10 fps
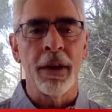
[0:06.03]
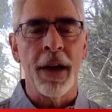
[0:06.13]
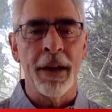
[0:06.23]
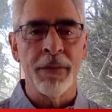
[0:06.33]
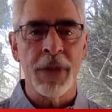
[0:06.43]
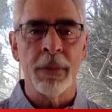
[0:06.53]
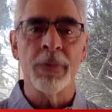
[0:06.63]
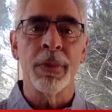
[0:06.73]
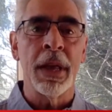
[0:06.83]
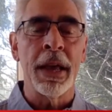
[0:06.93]
I am James
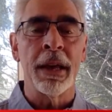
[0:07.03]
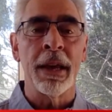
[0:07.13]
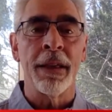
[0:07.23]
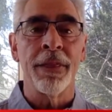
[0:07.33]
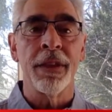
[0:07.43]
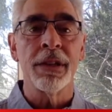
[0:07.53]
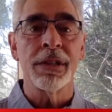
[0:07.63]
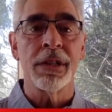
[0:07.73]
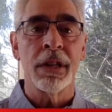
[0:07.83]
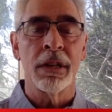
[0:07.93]
Milan, and
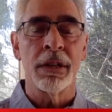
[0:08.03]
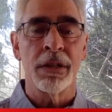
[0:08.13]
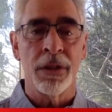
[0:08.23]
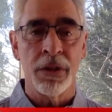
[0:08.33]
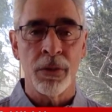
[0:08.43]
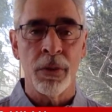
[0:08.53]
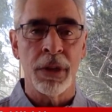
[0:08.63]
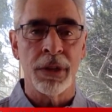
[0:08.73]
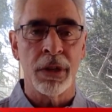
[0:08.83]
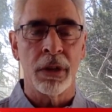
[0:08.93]
this is this
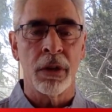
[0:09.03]
week's